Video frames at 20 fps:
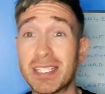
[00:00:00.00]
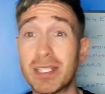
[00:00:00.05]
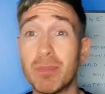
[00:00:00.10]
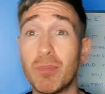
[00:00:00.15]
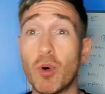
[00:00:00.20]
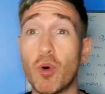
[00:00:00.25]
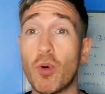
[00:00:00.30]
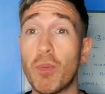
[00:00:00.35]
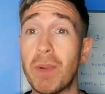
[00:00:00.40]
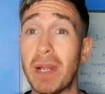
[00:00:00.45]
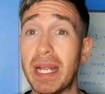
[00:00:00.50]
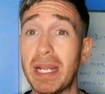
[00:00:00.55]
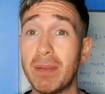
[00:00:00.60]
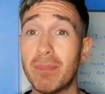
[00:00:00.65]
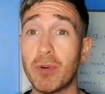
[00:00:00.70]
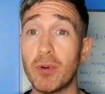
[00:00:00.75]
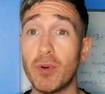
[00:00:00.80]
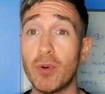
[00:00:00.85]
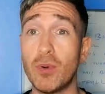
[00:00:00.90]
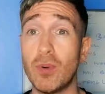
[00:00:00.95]
to more
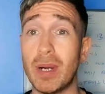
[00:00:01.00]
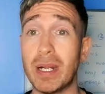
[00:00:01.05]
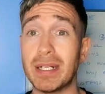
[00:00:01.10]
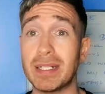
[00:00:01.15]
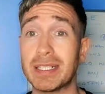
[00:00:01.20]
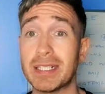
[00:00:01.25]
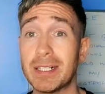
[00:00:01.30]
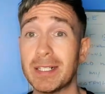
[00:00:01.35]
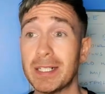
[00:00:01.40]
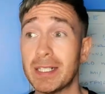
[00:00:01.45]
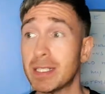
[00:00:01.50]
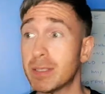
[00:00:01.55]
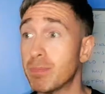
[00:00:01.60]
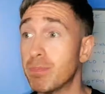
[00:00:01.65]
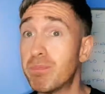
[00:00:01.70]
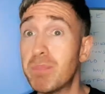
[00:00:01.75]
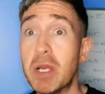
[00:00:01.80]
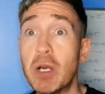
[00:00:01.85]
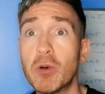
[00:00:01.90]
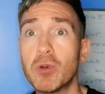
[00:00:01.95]
people and
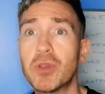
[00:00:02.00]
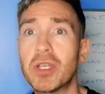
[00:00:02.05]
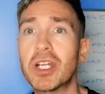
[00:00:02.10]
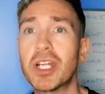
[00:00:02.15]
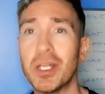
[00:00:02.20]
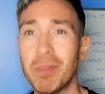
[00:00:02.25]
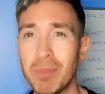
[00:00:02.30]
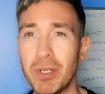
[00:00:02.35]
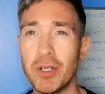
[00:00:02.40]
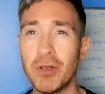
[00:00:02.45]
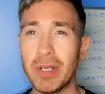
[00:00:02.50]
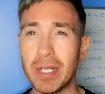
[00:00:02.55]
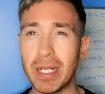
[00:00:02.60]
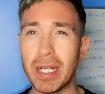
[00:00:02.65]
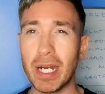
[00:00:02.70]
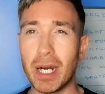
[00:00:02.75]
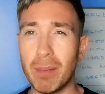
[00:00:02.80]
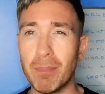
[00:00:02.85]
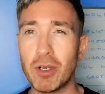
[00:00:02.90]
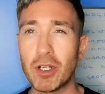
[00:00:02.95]
build the community
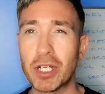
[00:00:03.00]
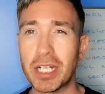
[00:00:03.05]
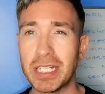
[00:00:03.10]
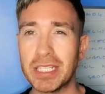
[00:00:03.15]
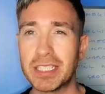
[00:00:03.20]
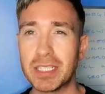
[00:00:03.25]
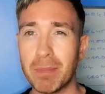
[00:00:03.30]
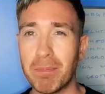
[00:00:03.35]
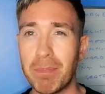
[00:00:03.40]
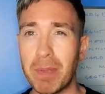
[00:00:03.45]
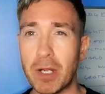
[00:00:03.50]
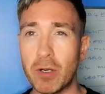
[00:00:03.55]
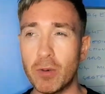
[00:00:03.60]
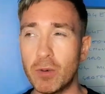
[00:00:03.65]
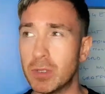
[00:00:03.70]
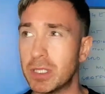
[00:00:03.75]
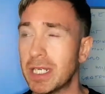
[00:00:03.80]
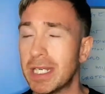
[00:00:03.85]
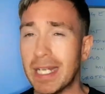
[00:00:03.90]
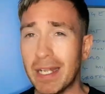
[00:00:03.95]
I'm looking to
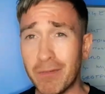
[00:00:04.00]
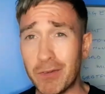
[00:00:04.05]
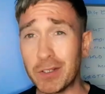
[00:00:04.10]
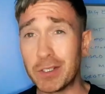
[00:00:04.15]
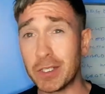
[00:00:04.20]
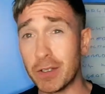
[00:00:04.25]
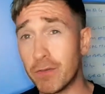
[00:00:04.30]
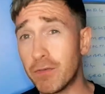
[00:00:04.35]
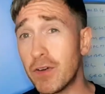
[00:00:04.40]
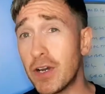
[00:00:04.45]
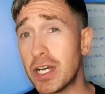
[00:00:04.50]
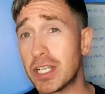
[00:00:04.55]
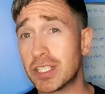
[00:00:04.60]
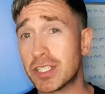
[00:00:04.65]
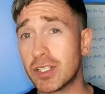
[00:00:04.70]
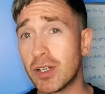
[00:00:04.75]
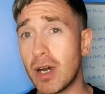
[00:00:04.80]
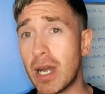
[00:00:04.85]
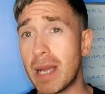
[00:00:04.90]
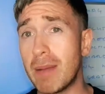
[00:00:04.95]
build. If it's your first
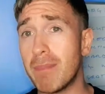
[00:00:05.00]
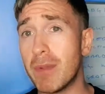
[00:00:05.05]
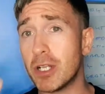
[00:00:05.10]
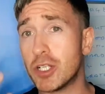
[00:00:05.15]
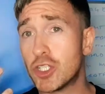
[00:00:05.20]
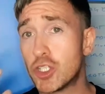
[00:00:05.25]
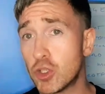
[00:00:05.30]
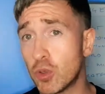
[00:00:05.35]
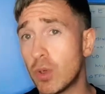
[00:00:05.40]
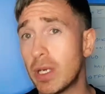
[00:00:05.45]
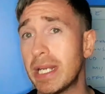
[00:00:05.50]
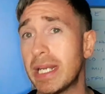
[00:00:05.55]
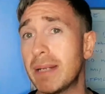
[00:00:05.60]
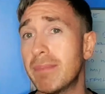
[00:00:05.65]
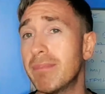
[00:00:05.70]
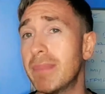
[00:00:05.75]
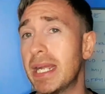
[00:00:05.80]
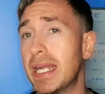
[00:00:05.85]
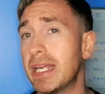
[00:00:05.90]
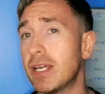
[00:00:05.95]
time joining
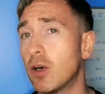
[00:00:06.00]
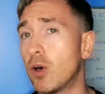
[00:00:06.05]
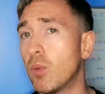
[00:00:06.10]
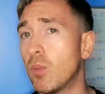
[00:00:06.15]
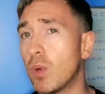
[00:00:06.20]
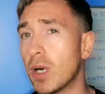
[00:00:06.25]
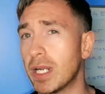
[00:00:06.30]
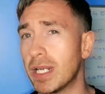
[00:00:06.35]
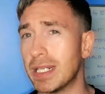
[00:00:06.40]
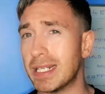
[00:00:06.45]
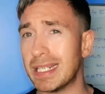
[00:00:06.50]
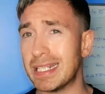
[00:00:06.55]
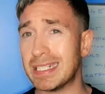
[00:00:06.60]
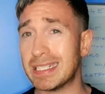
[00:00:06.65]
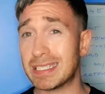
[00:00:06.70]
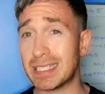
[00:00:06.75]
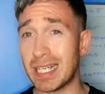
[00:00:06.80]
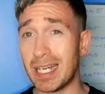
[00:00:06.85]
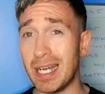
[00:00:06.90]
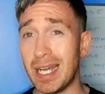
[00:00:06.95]
me on one of
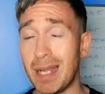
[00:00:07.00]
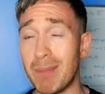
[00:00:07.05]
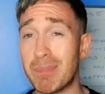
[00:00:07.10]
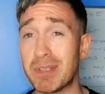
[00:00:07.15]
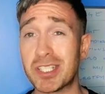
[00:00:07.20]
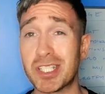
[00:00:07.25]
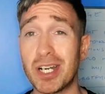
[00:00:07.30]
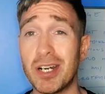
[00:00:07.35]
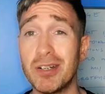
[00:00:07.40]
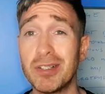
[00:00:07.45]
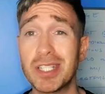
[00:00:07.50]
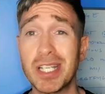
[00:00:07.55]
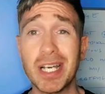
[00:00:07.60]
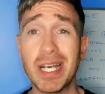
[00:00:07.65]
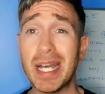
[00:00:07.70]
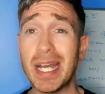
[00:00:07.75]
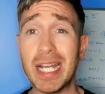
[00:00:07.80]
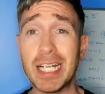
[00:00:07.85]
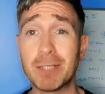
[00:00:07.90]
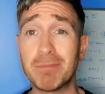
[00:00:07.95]
these episodes,
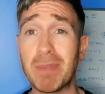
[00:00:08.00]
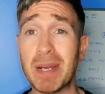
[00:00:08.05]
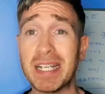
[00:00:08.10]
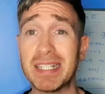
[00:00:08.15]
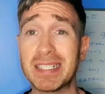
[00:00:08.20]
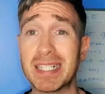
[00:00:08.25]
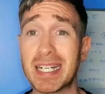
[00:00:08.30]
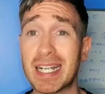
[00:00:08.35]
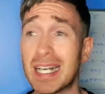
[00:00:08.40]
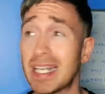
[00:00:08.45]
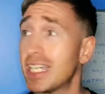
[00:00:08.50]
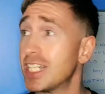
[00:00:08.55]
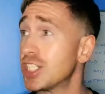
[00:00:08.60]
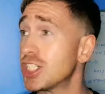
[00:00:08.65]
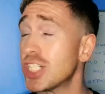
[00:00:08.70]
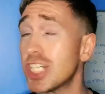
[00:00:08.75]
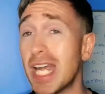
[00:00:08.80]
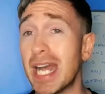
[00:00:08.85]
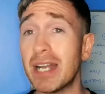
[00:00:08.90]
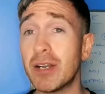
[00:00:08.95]
it's basically a
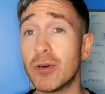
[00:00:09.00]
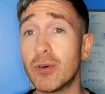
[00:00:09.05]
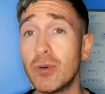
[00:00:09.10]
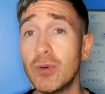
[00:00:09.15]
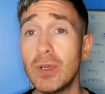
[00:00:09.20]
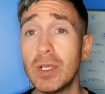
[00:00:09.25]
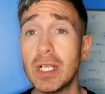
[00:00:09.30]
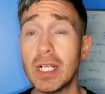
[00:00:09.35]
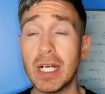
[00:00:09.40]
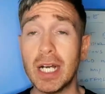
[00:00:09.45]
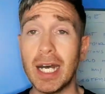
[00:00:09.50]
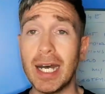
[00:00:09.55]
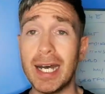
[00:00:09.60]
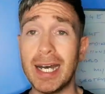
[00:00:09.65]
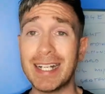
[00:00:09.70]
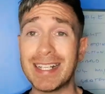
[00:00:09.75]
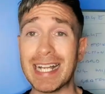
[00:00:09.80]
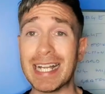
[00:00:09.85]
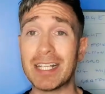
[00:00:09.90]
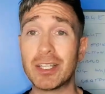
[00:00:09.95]
channel
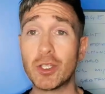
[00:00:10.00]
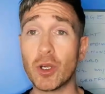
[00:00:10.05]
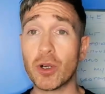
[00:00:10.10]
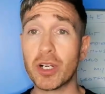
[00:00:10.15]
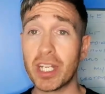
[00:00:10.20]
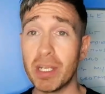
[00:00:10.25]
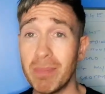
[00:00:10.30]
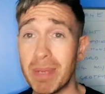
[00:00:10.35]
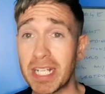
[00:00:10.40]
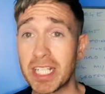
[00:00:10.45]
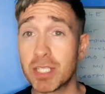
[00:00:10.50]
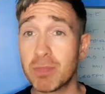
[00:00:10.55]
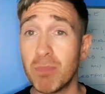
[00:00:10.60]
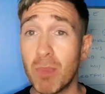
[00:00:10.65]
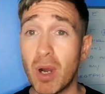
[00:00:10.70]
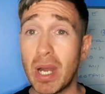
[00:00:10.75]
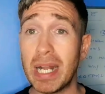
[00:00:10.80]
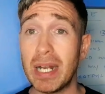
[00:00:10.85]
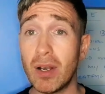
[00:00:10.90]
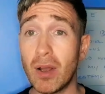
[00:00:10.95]
that documents
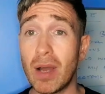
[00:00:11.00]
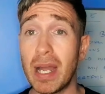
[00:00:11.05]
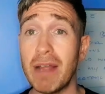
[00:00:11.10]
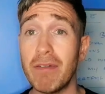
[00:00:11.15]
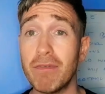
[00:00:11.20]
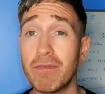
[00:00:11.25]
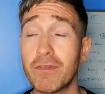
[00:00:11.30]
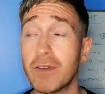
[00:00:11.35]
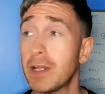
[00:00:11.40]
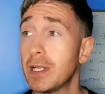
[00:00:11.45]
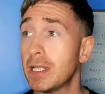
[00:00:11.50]
my life